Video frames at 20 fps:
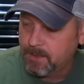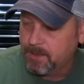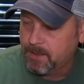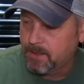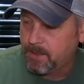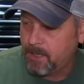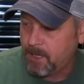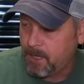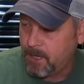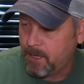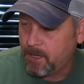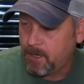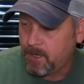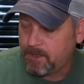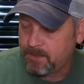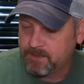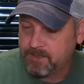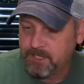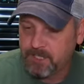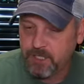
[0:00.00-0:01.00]

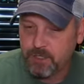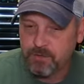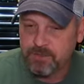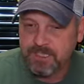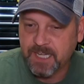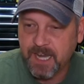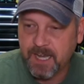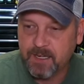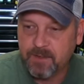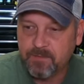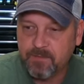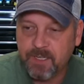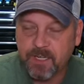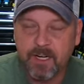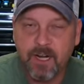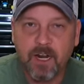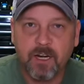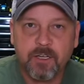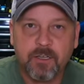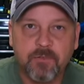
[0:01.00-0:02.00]
uh, to use kind of in
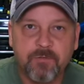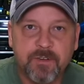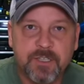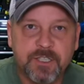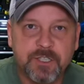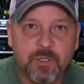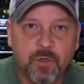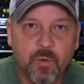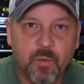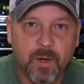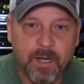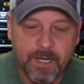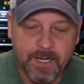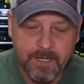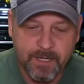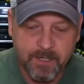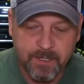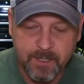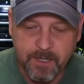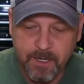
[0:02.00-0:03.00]
an unconventional way.